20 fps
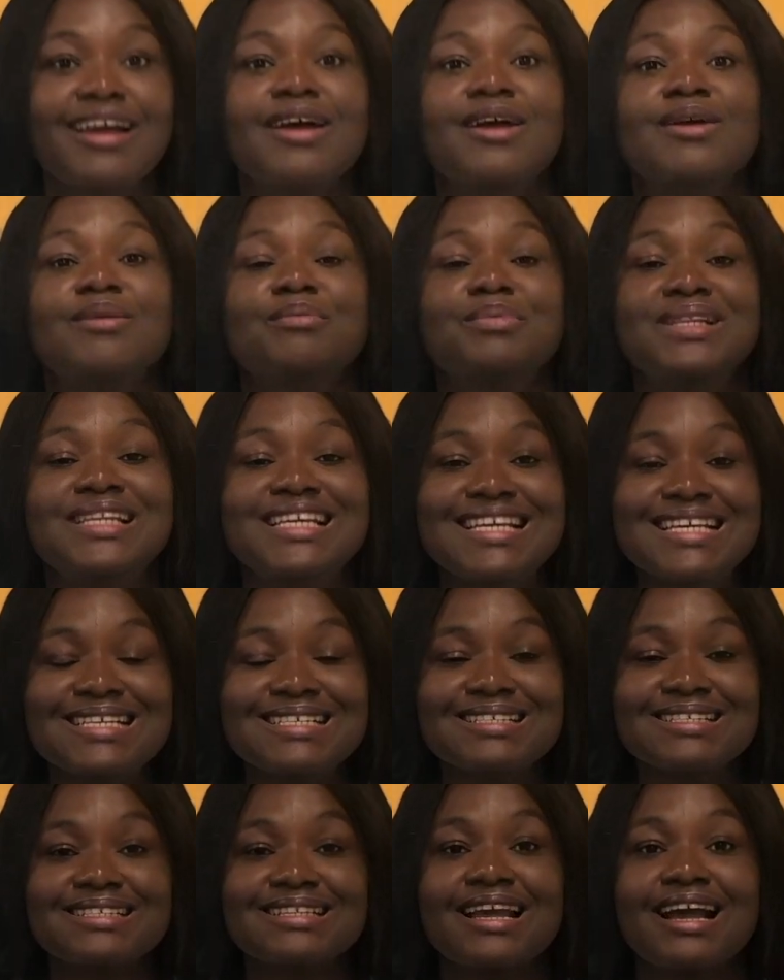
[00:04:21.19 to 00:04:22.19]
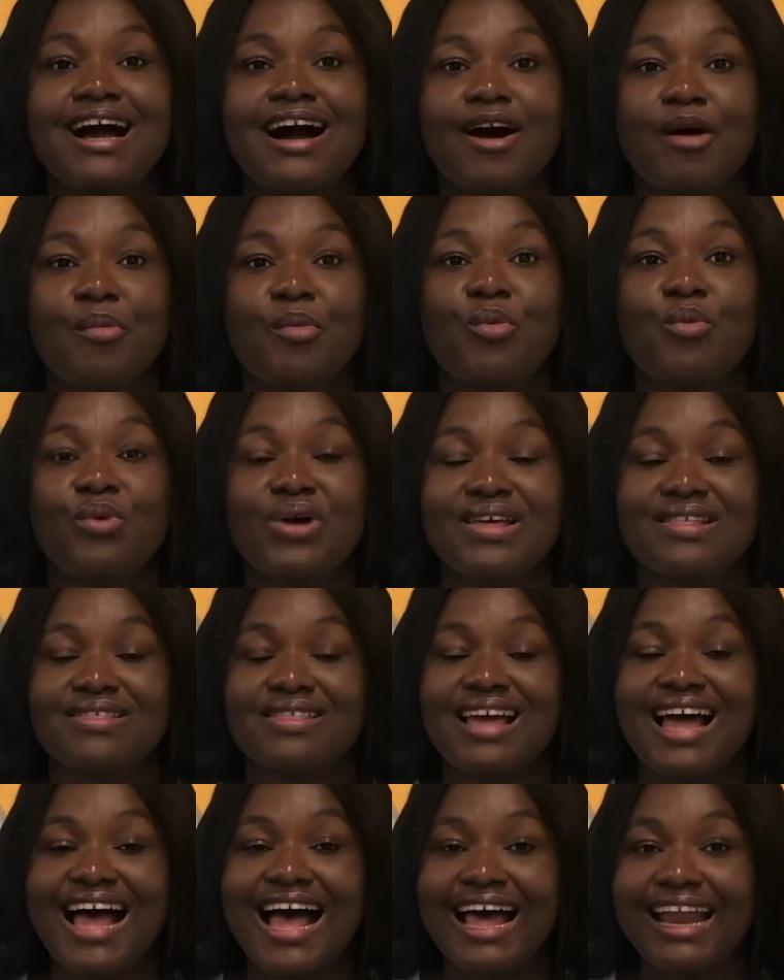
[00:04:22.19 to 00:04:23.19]
please come with
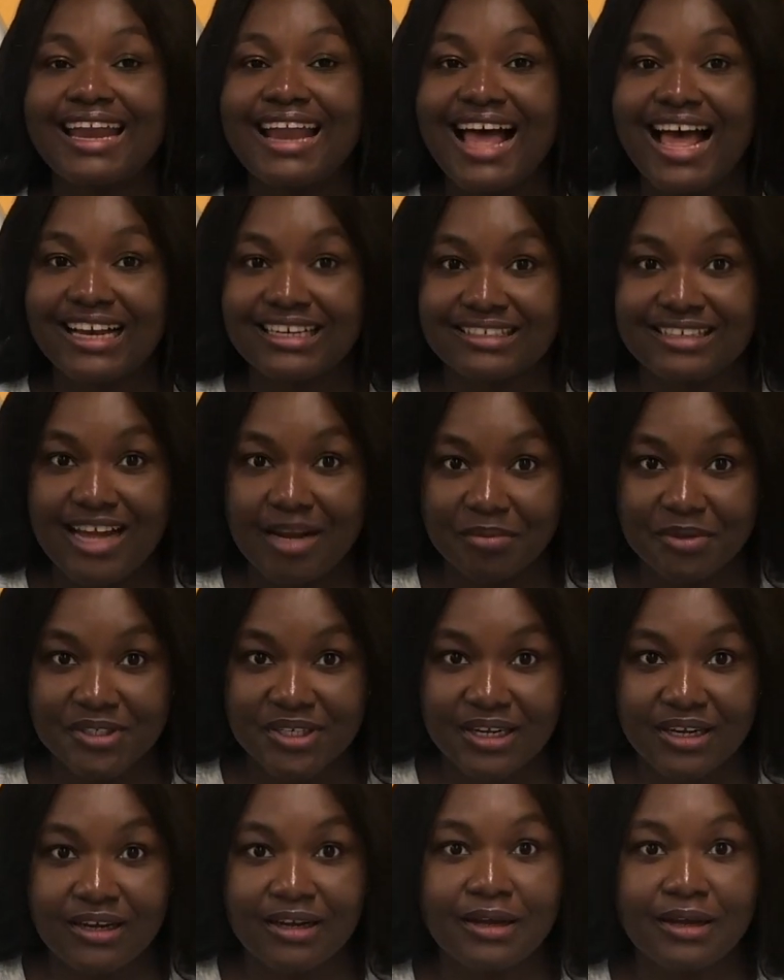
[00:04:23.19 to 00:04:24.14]
an adapter.